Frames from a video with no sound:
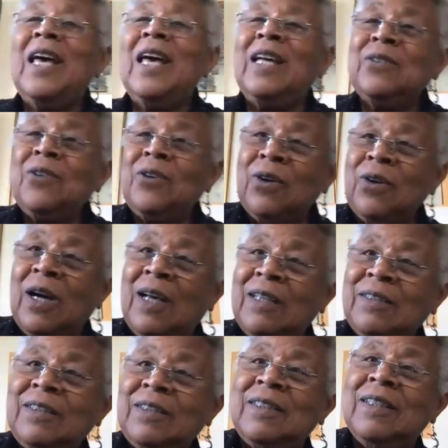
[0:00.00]
and
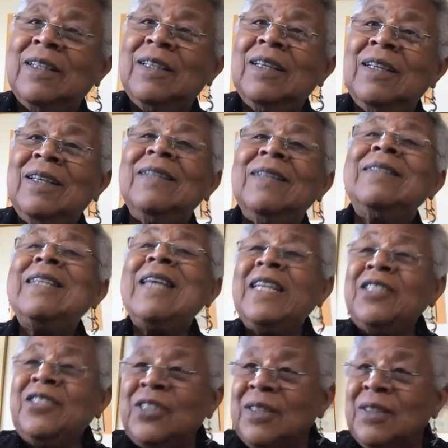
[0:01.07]
cross
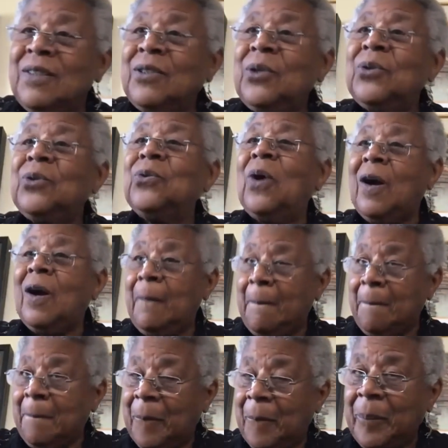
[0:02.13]
nations who are
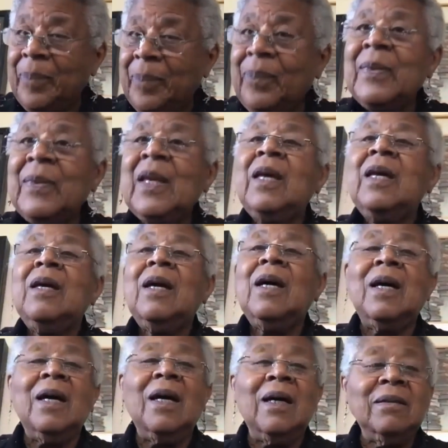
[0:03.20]

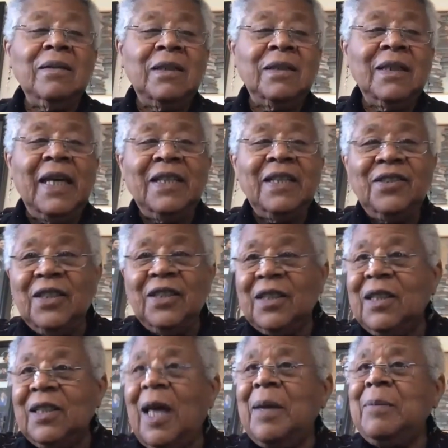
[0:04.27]
uh, engaged in
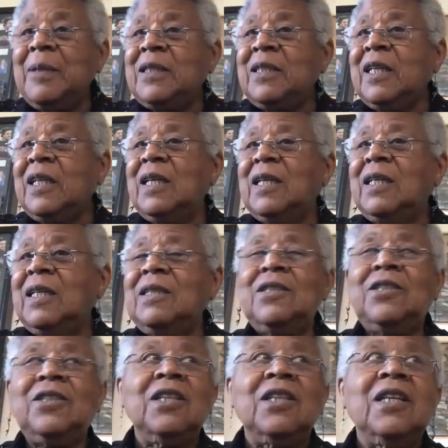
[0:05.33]
climate
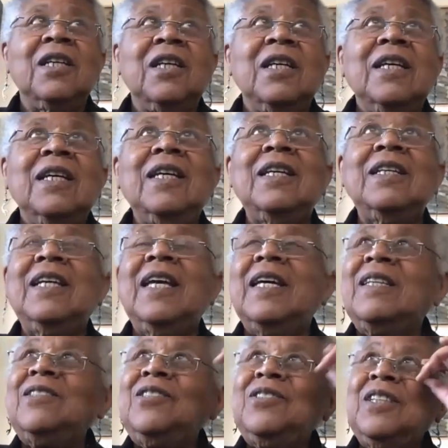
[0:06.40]
change,
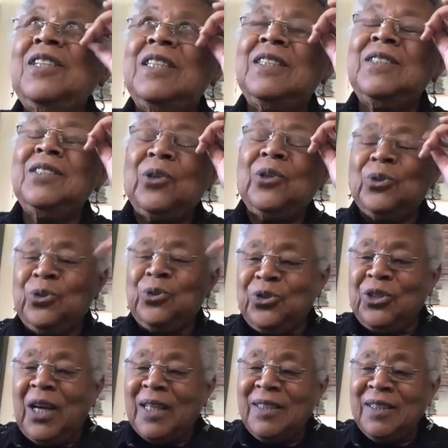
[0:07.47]
engaged in social
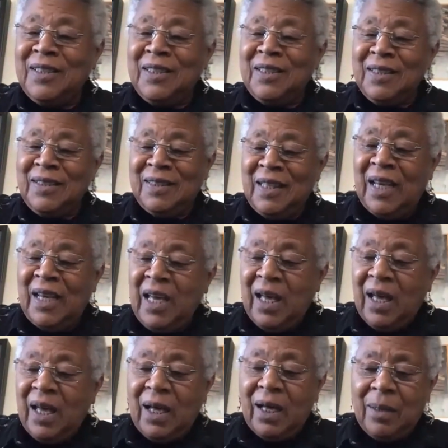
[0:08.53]
justice.
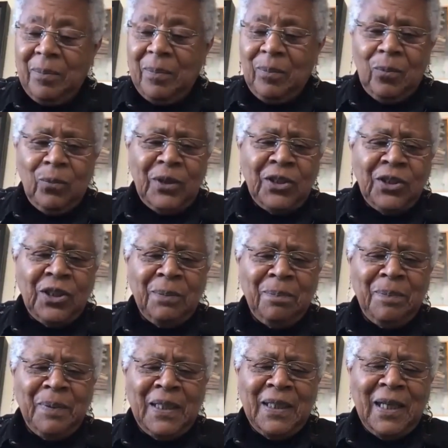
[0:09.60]
Um, we should
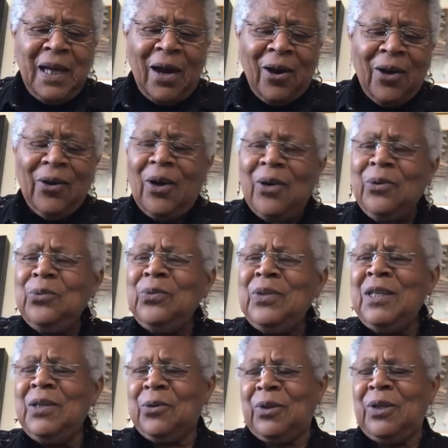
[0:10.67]
be our own
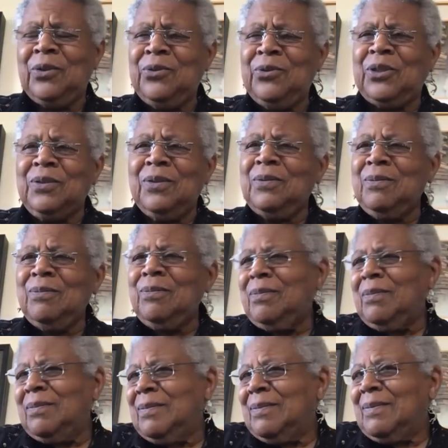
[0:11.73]
heroes.
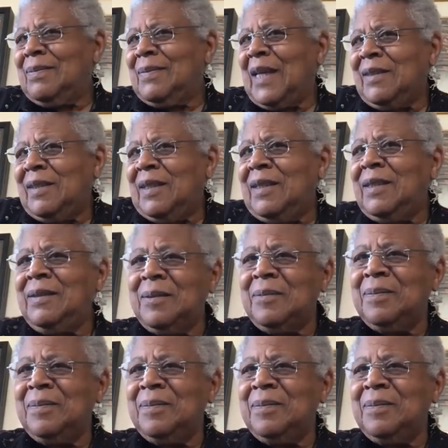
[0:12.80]
That's it.